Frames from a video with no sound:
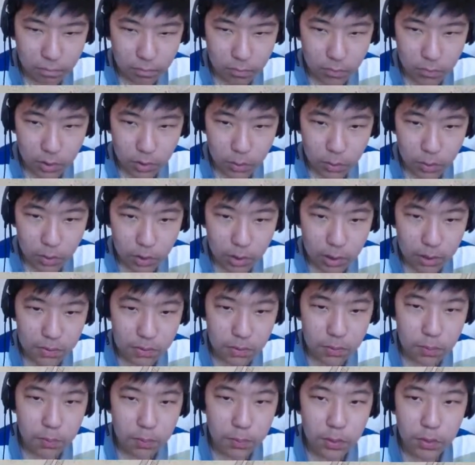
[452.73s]
I'm gonna have to
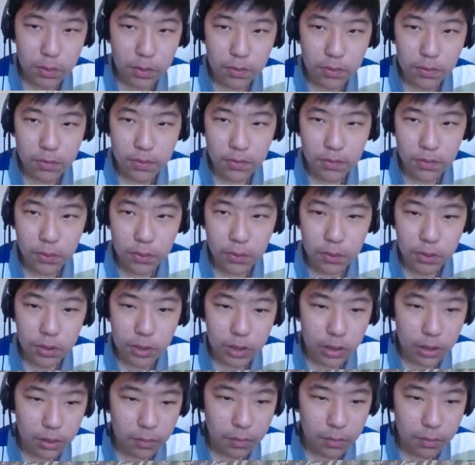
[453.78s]
build off a road
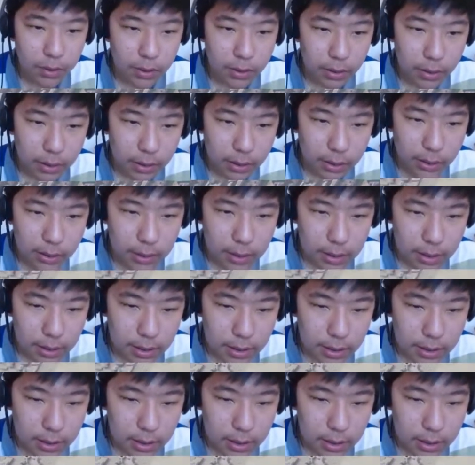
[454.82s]
here because